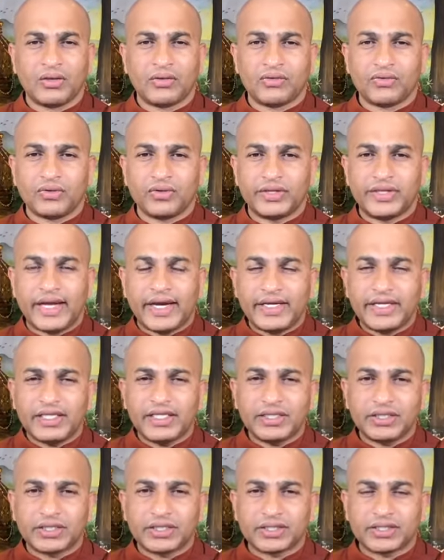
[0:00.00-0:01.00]
So that
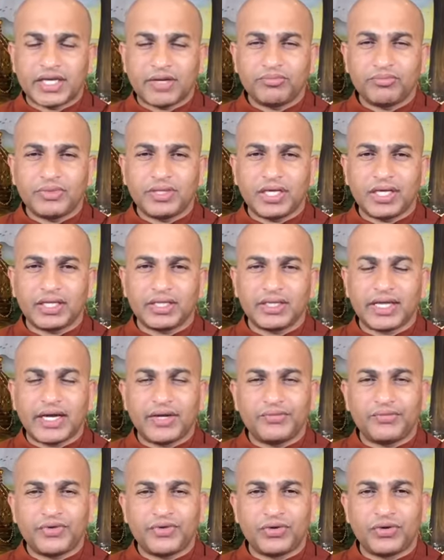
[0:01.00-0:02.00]
is something
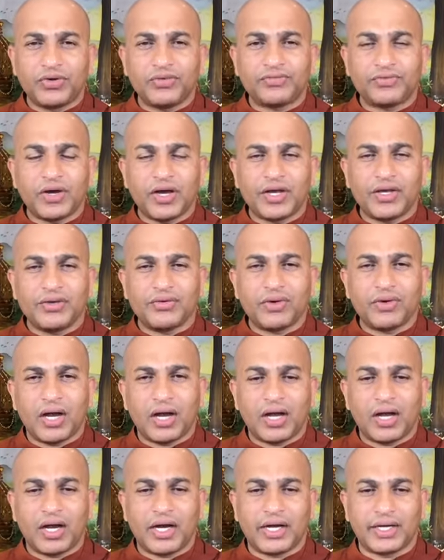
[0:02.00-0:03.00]
that purify your
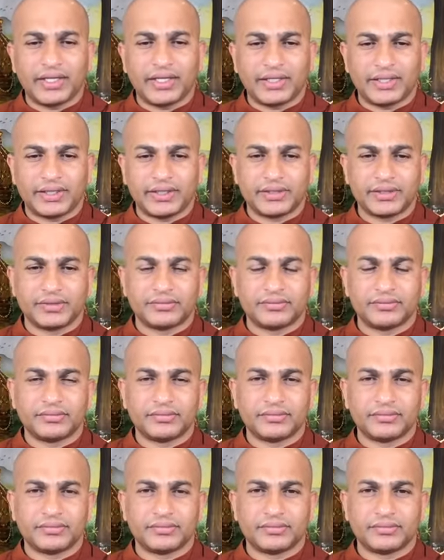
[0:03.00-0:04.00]
heart.
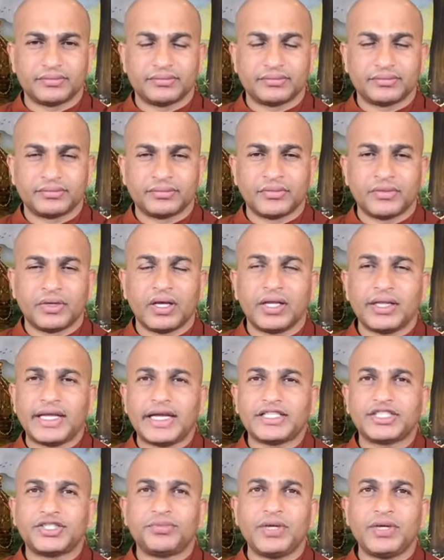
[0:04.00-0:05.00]

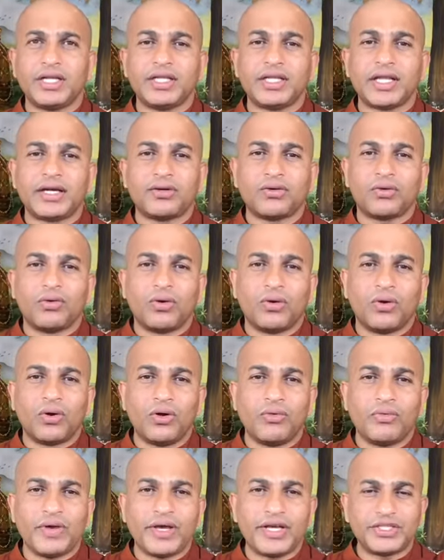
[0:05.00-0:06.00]
That means that
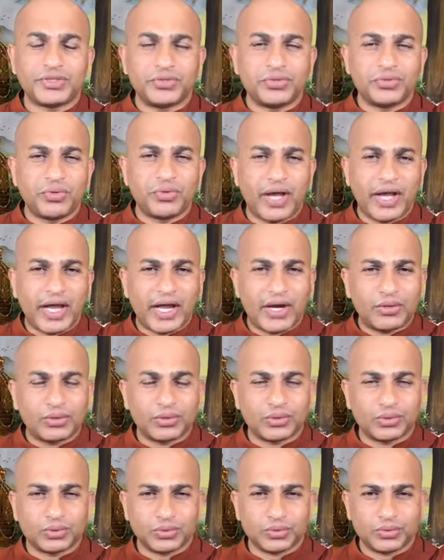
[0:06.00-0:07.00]
always you
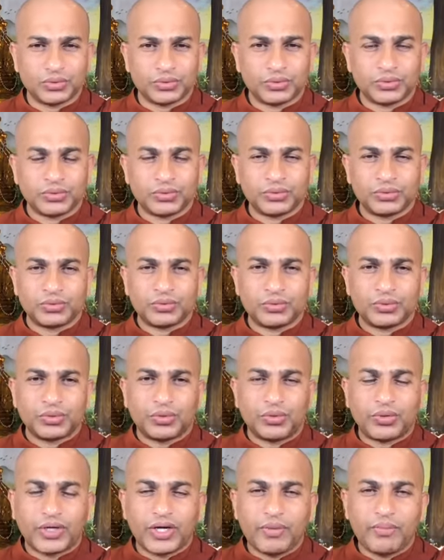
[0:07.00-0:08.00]
have to
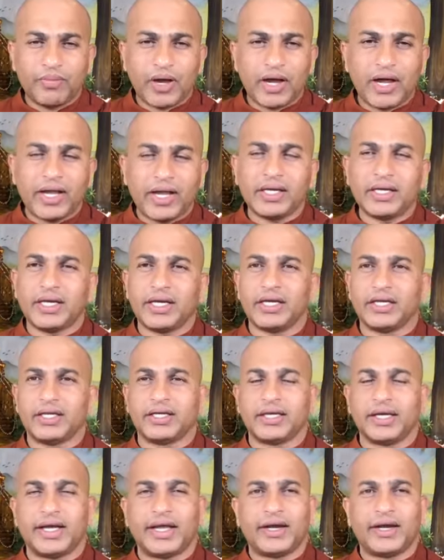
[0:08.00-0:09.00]
remind
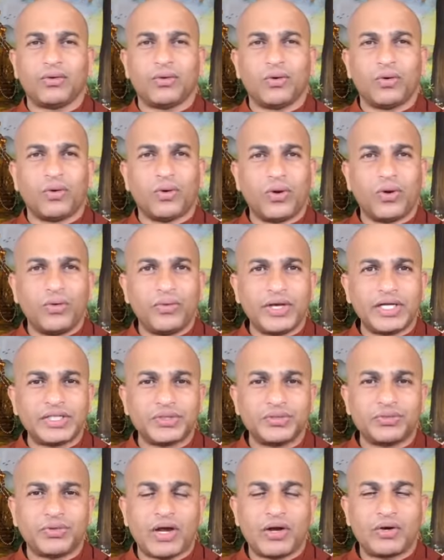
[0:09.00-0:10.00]
it, and
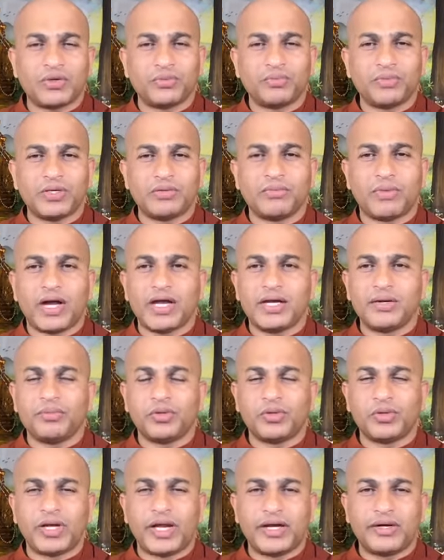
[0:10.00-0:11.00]
always you have to be
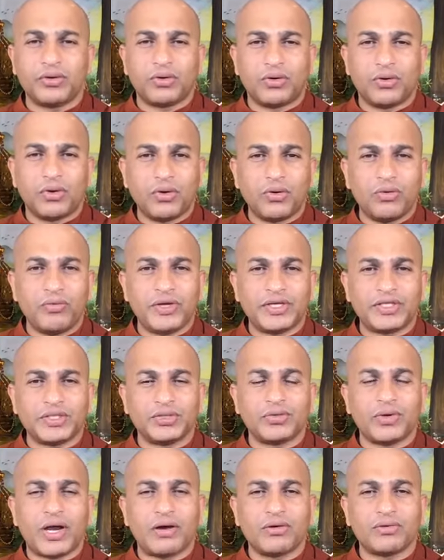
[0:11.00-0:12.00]
mindful, and always
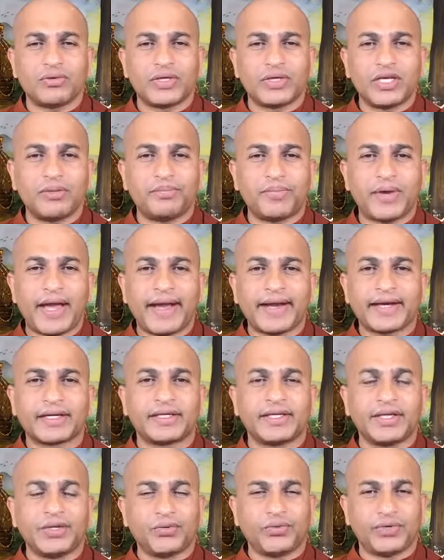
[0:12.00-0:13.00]
you have to keep
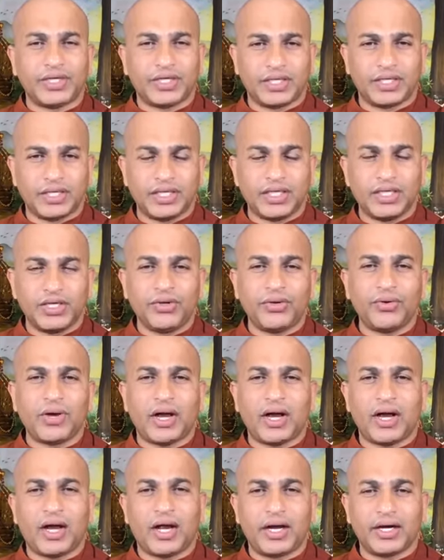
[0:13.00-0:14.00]
active it in
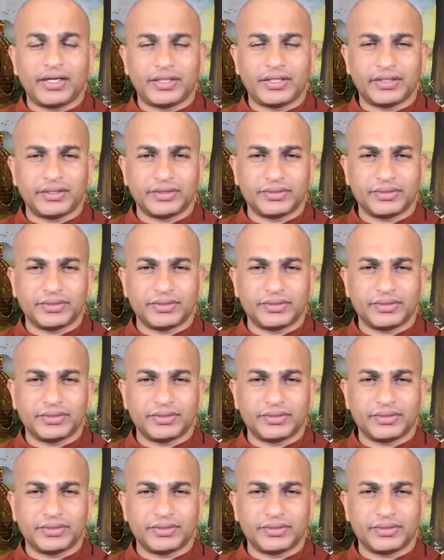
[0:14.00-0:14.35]
your heart.